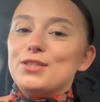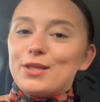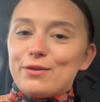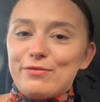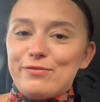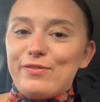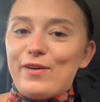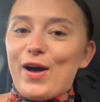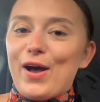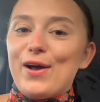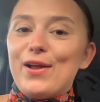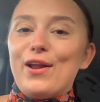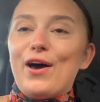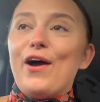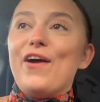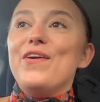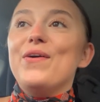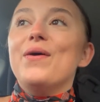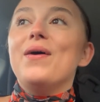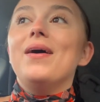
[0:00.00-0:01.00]
of
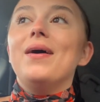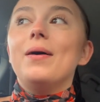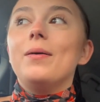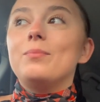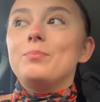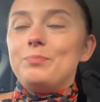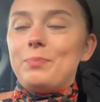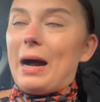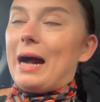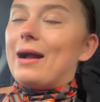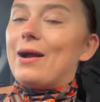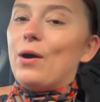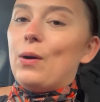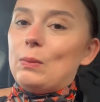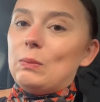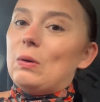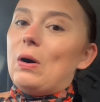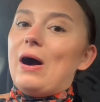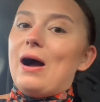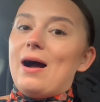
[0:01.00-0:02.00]
furlough, back at
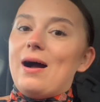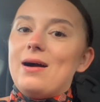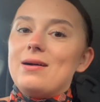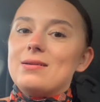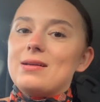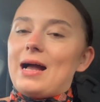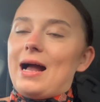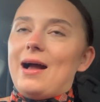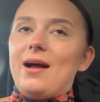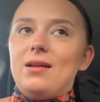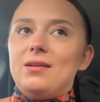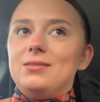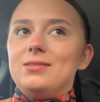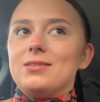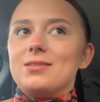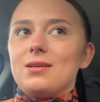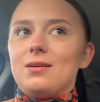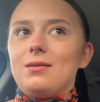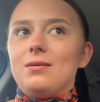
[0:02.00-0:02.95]
work, and